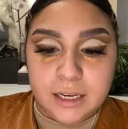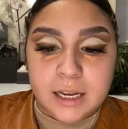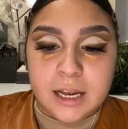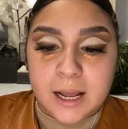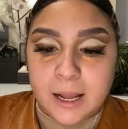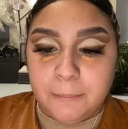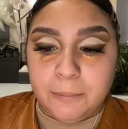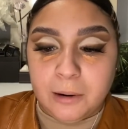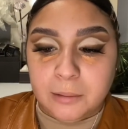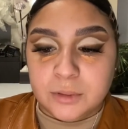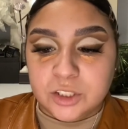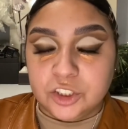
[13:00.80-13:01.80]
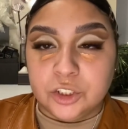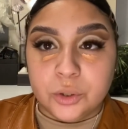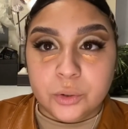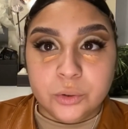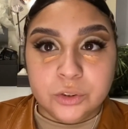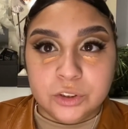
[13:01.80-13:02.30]
I promise
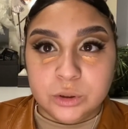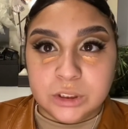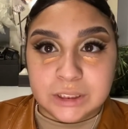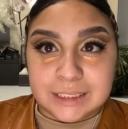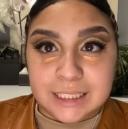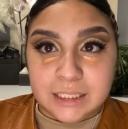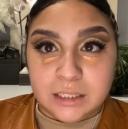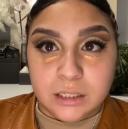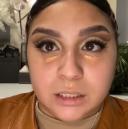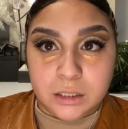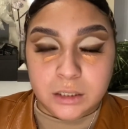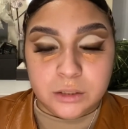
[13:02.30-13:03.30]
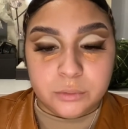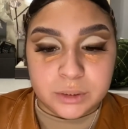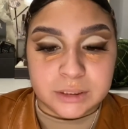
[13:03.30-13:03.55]
you, you just need the littlest